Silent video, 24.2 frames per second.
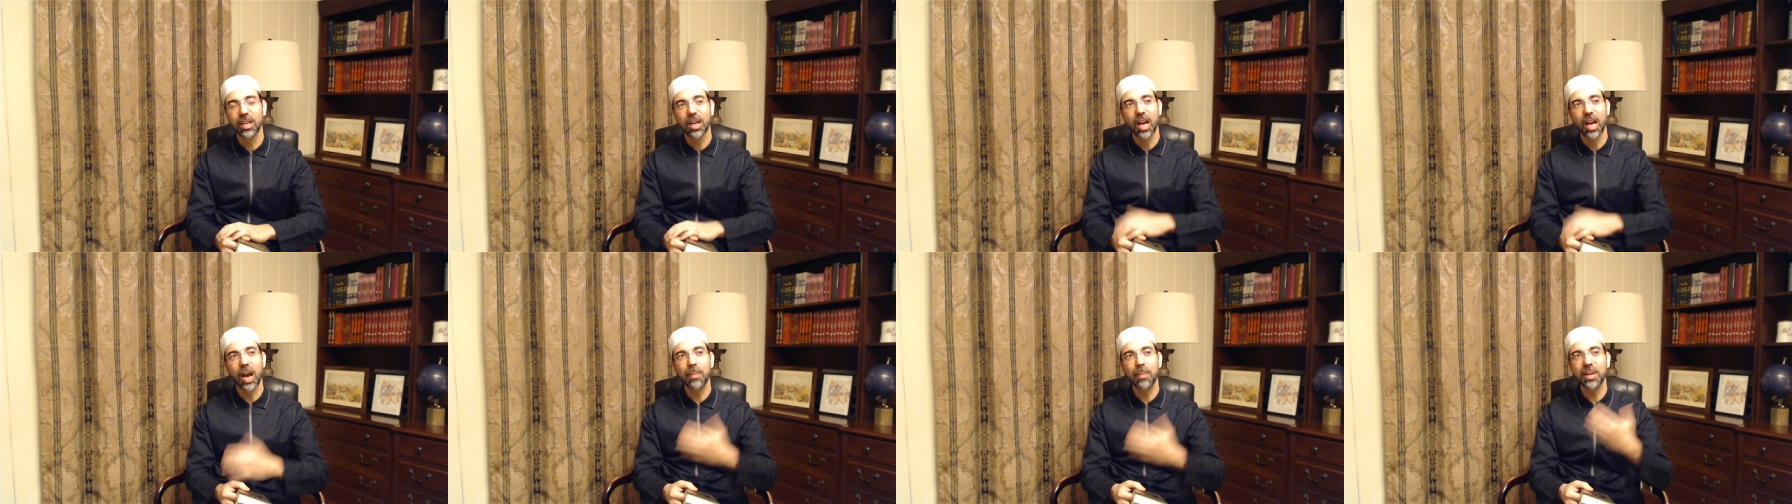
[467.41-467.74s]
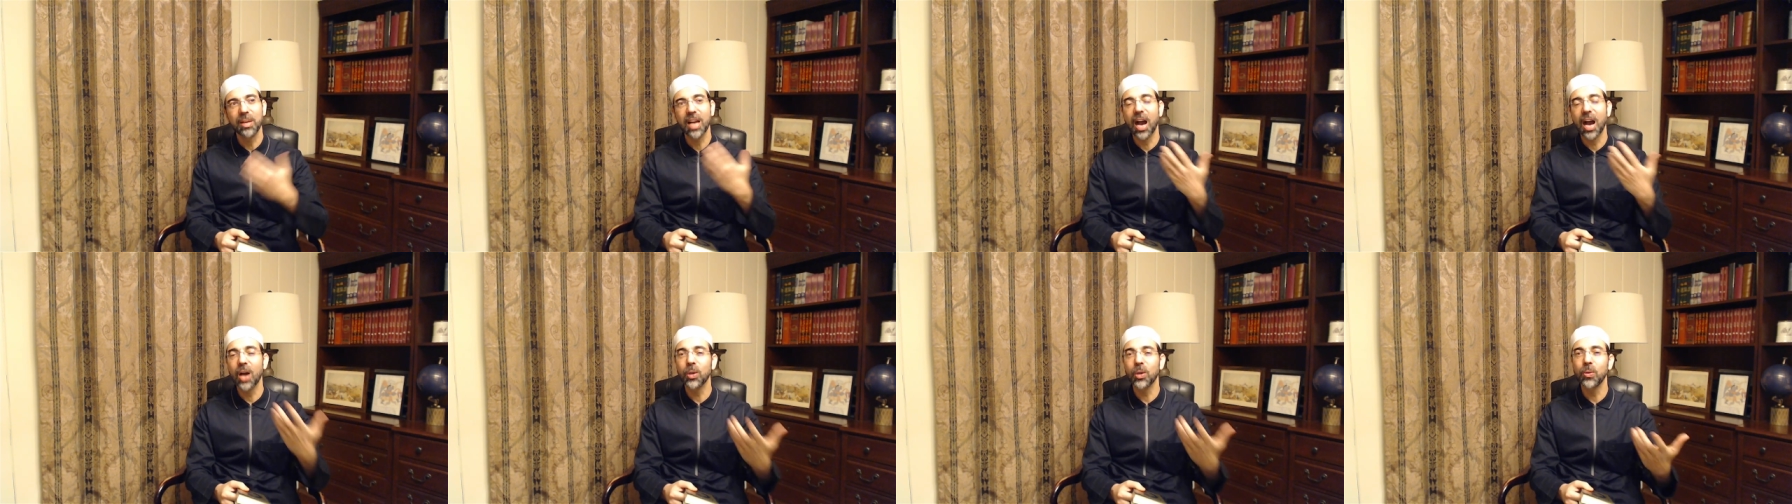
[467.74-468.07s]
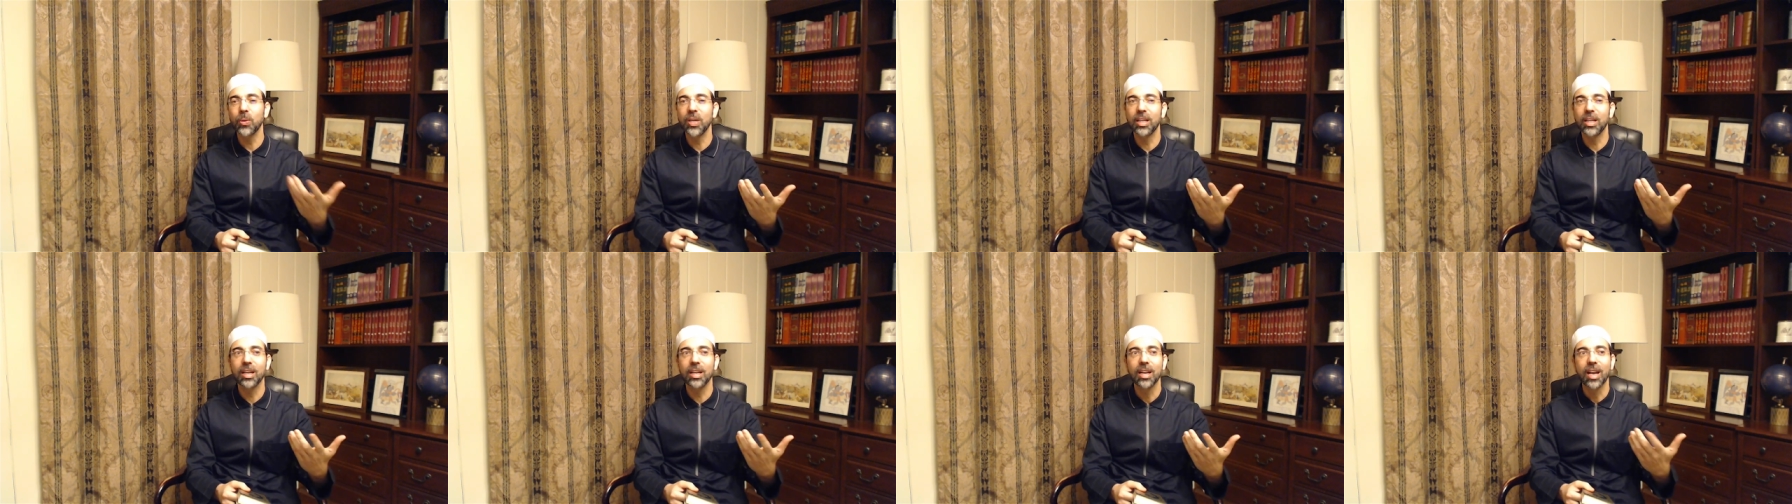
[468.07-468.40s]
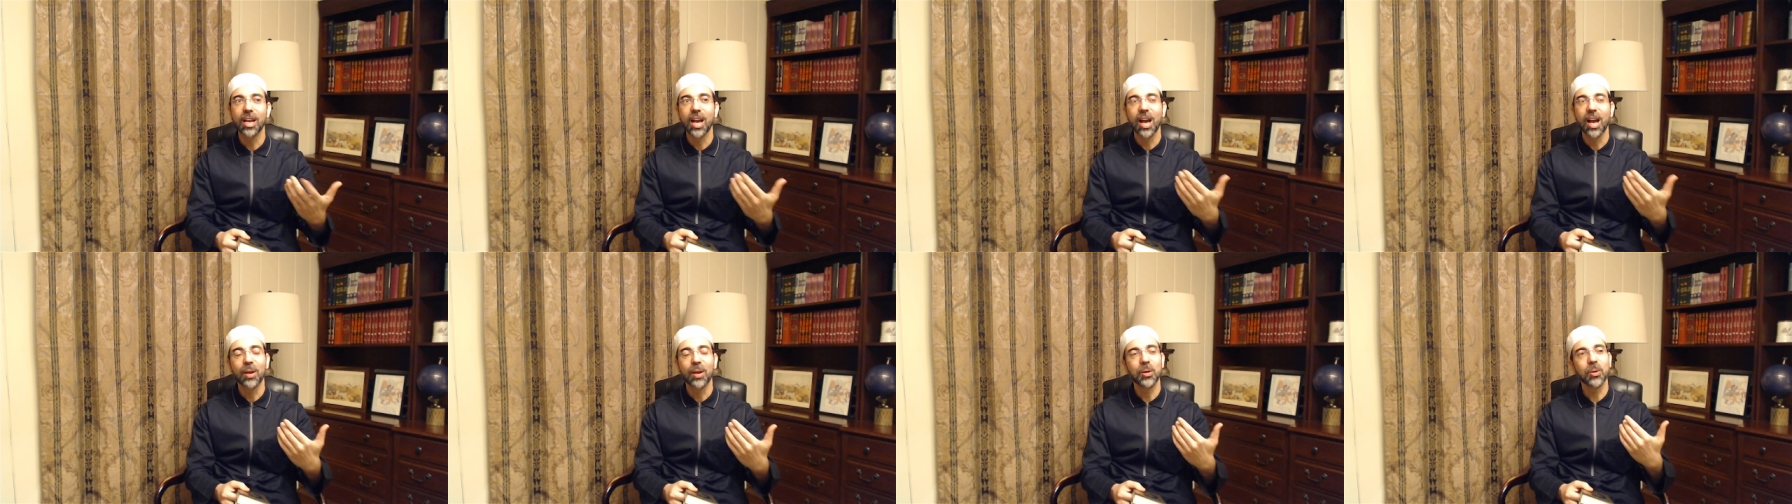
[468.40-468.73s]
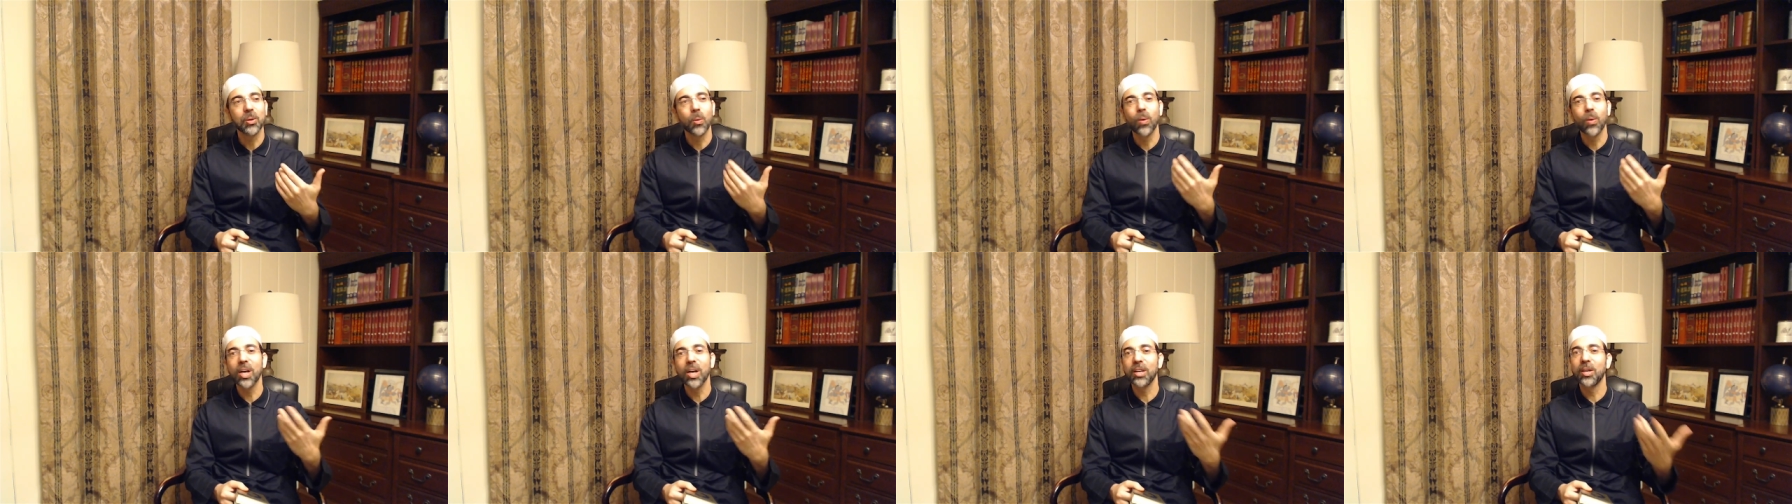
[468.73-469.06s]
I mean, how do we, you know,
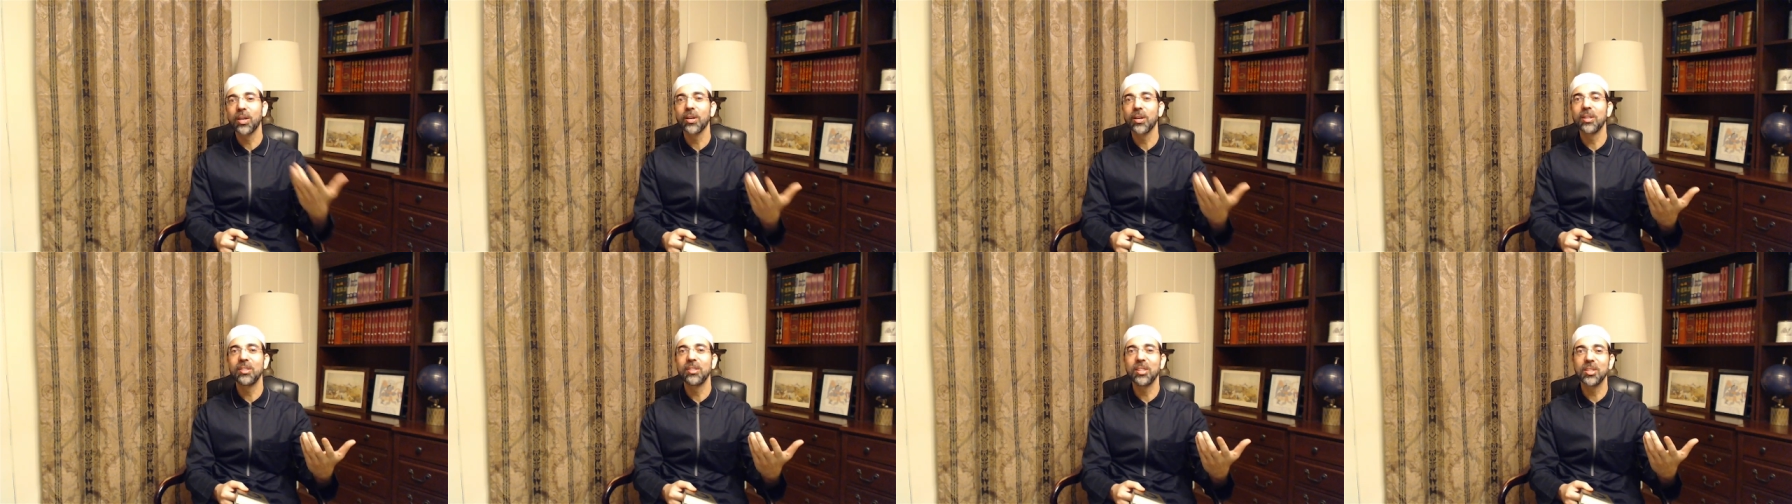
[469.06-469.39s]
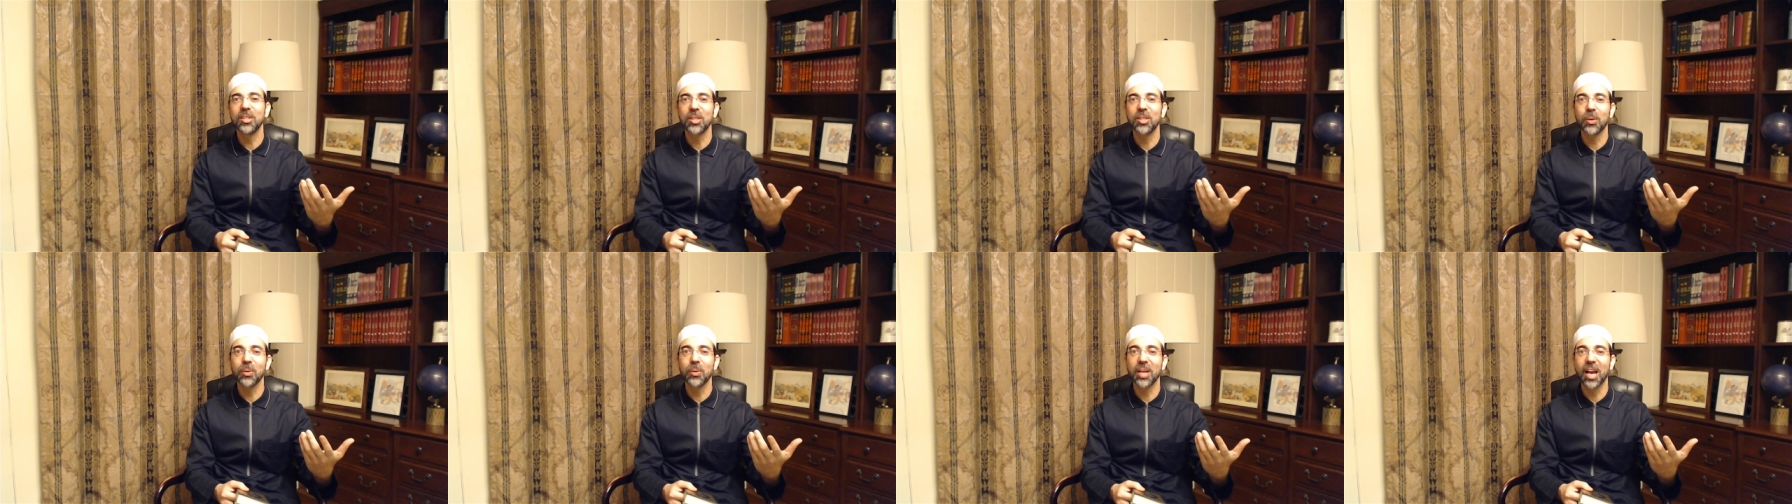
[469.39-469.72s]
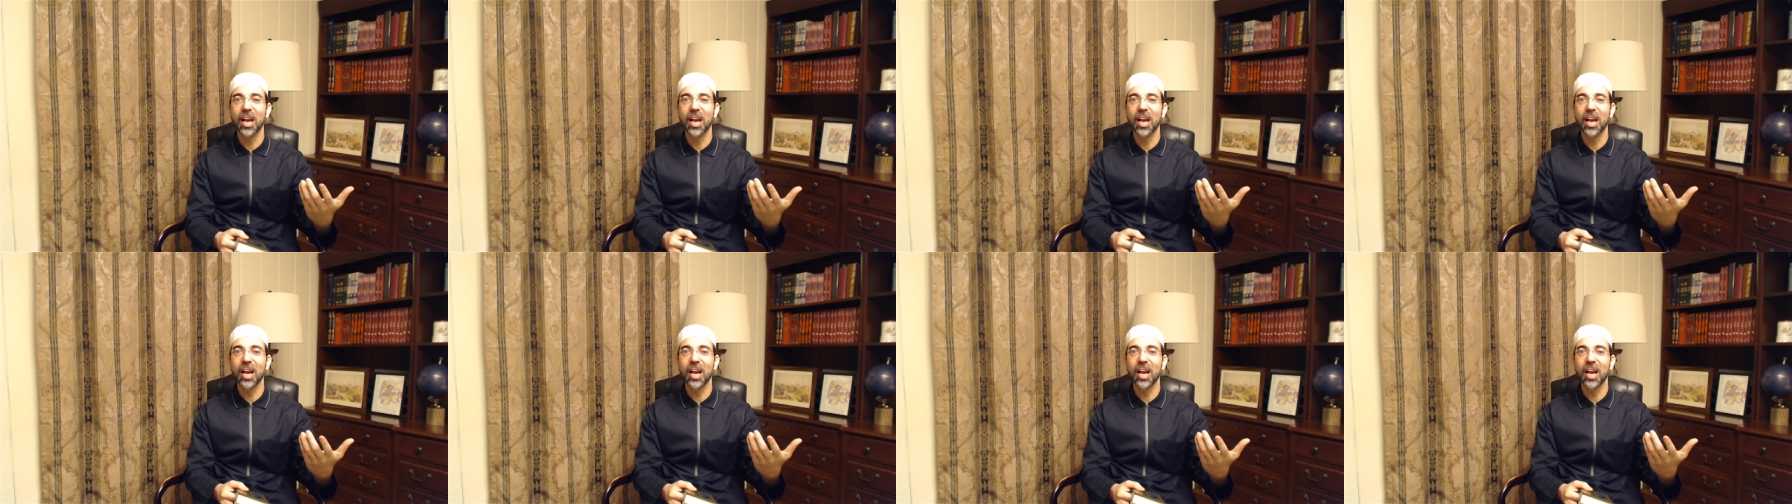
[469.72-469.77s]
what guarantees that we